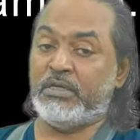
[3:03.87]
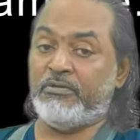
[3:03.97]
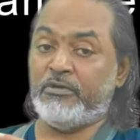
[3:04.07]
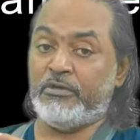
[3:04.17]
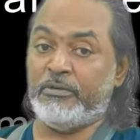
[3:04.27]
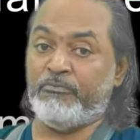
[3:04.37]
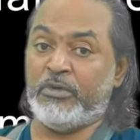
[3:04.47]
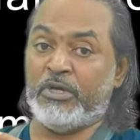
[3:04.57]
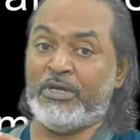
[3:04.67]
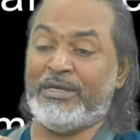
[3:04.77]

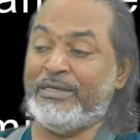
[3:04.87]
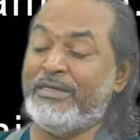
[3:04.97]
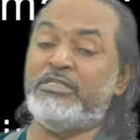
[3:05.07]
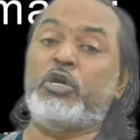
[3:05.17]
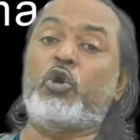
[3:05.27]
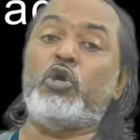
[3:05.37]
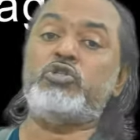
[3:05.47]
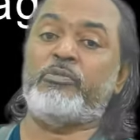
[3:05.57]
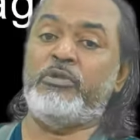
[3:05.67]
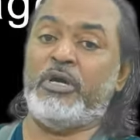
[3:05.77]
the
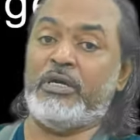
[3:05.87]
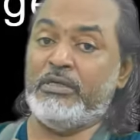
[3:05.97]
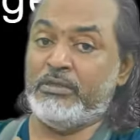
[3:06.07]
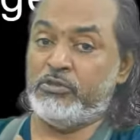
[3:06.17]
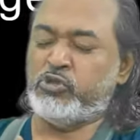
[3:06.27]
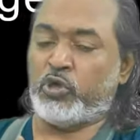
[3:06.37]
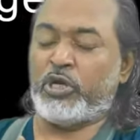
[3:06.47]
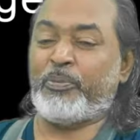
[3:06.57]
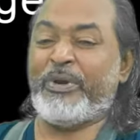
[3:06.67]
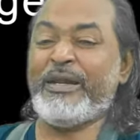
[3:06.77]
cause of the
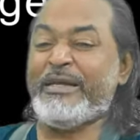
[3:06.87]
rotator pain.